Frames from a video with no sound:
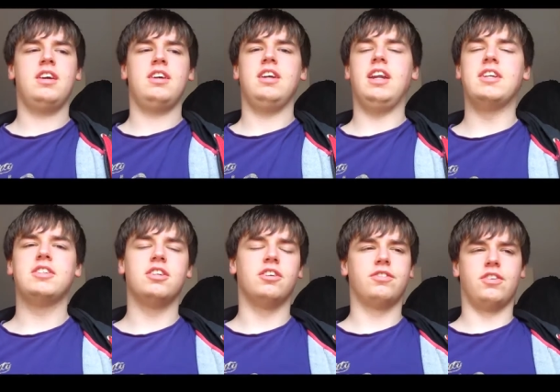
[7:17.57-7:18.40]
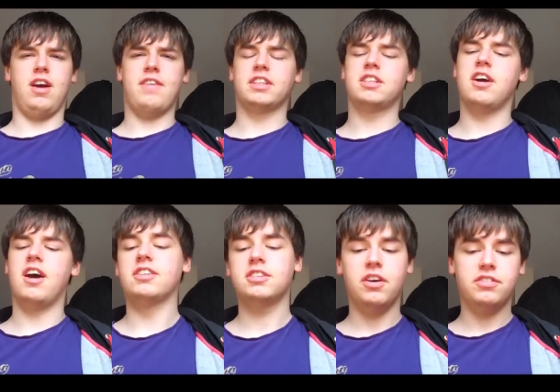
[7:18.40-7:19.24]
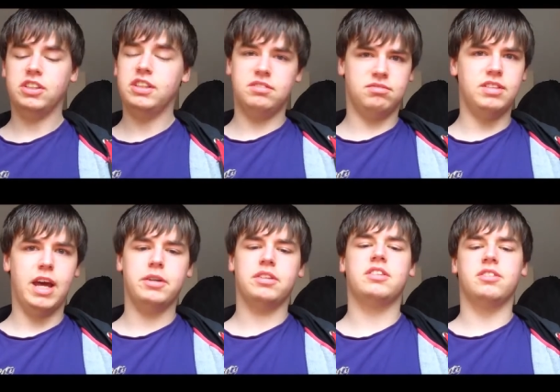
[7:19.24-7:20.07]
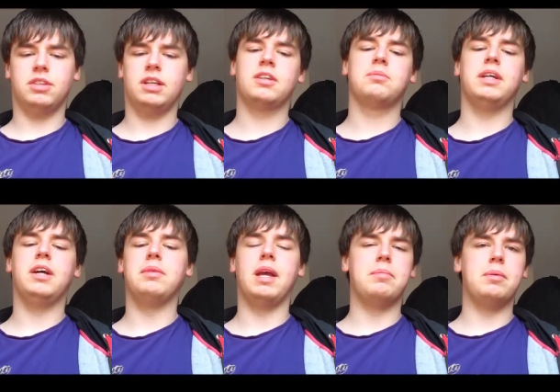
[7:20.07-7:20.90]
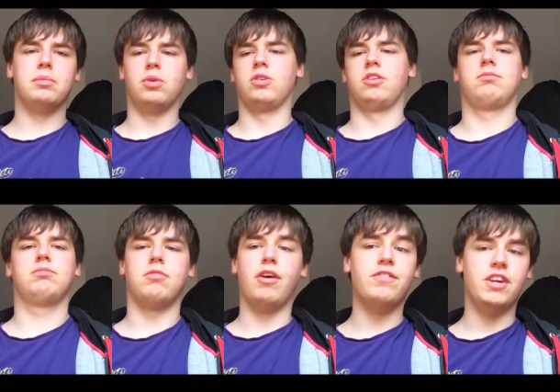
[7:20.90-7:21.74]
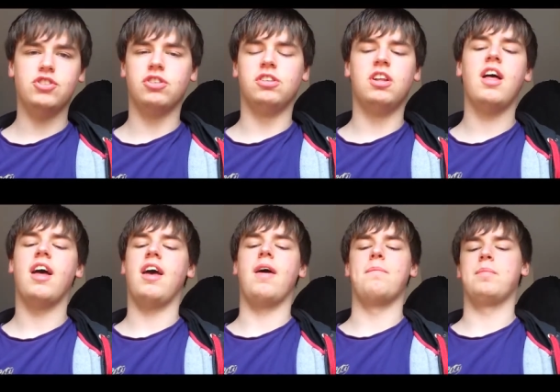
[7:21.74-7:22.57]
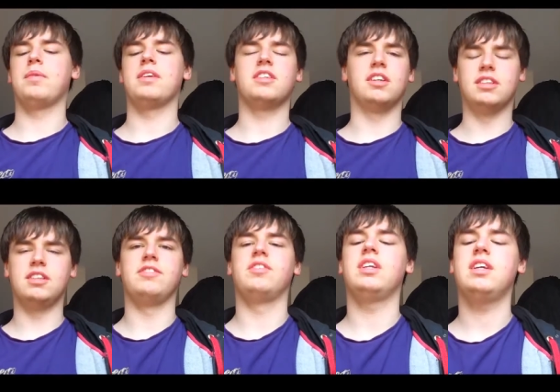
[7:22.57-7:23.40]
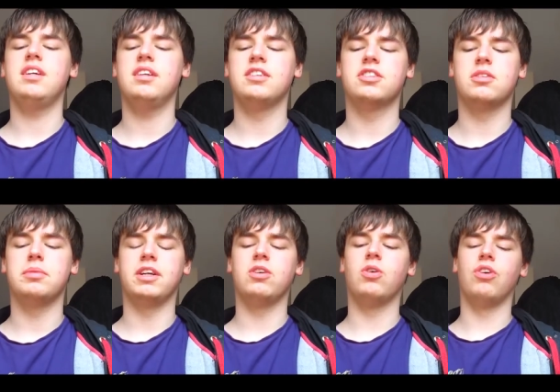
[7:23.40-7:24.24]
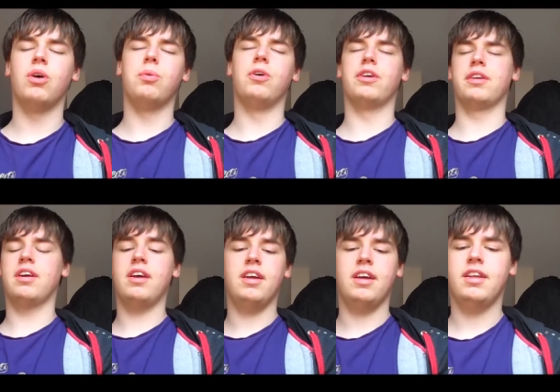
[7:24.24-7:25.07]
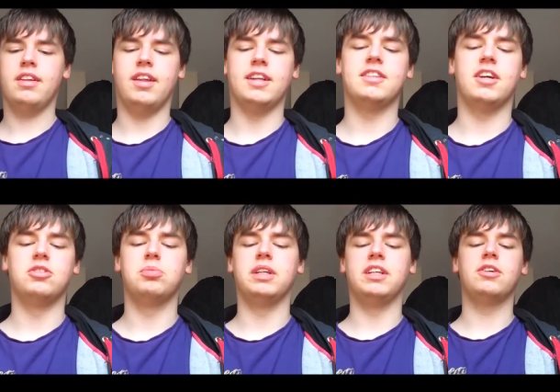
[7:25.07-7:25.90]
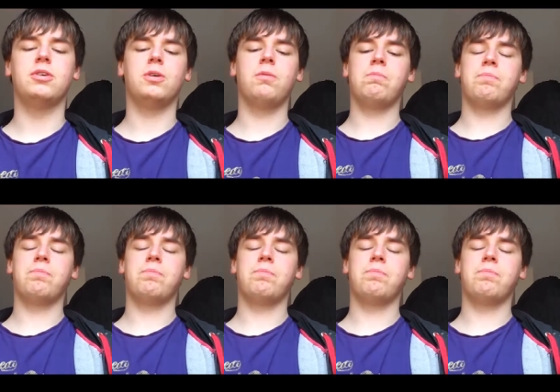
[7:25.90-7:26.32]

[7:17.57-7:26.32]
He did stuff for Avatar, so obviously now it's uh, becoming a bit more official. Um, it's on the D V D, there's going to be a Korra one. That sounds pretty cool.